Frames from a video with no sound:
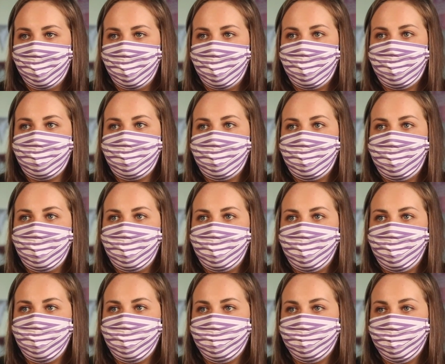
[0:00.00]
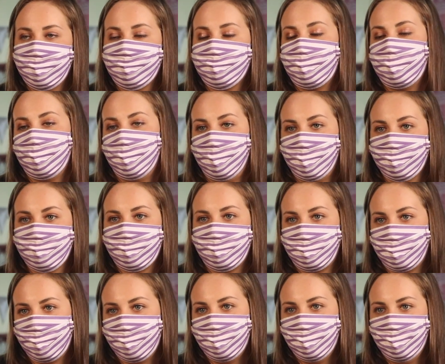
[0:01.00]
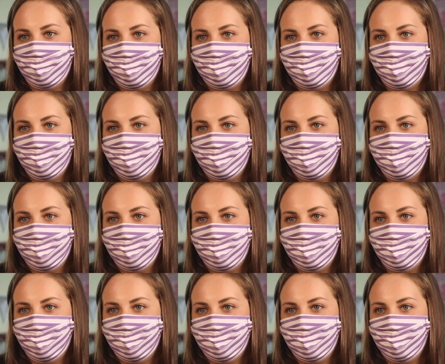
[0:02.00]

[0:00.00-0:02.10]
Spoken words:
And he lived with me all summer